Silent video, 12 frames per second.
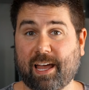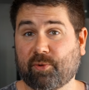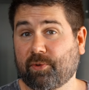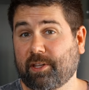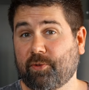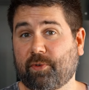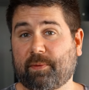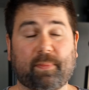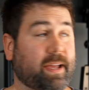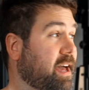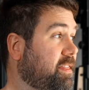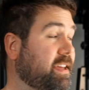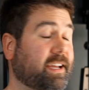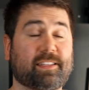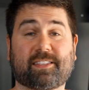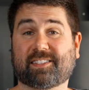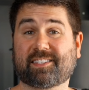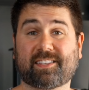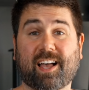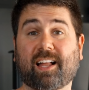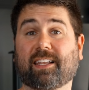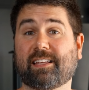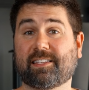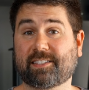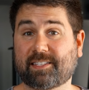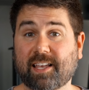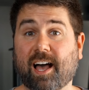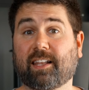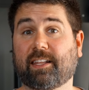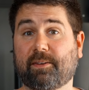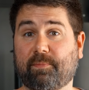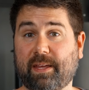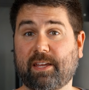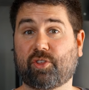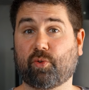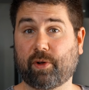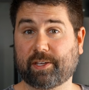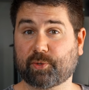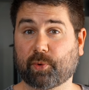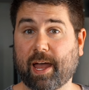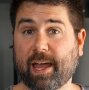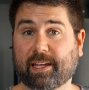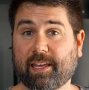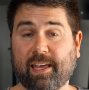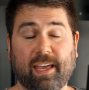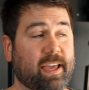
I really wouldn't be. I think it's a solid B choice rack.